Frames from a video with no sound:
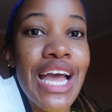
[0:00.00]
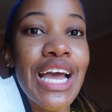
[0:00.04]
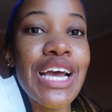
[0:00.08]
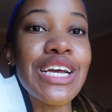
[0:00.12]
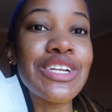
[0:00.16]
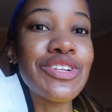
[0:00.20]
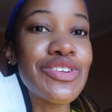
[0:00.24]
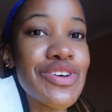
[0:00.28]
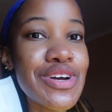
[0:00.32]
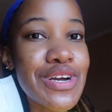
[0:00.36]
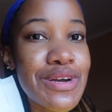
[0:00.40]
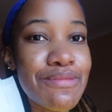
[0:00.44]

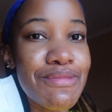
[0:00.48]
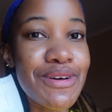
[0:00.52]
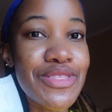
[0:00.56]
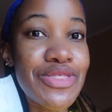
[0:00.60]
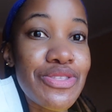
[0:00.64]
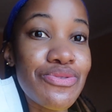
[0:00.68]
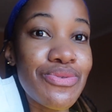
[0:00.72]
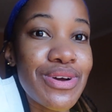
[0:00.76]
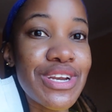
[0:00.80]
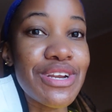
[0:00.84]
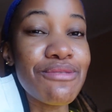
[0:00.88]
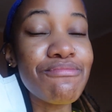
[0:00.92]
and talk about
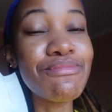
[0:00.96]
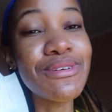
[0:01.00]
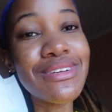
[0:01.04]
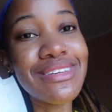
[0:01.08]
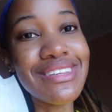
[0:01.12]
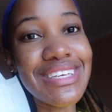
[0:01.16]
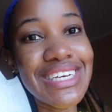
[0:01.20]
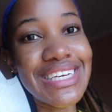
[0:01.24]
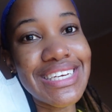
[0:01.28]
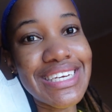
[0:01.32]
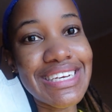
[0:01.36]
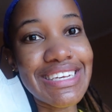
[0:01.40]
the wedding
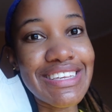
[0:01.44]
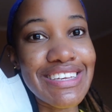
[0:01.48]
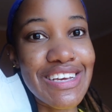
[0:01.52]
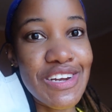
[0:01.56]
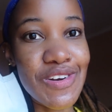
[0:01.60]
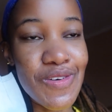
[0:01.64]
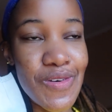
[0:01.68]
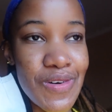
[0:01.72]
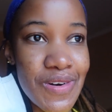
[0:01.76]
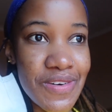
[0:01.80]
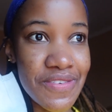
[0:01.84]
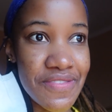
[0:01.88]
procedures and
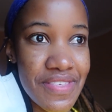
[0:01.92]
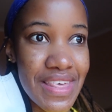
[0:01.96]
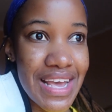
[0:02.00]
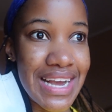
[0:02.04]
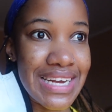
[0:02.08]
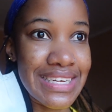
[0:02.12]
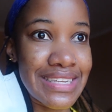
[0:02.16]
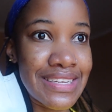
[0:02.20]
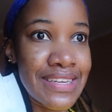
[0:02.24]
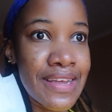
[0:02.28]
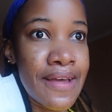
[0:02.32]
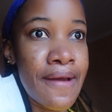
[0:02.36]
all of
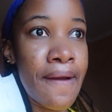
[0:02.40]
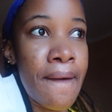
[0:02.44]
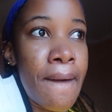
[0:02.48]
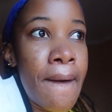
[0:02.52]
that.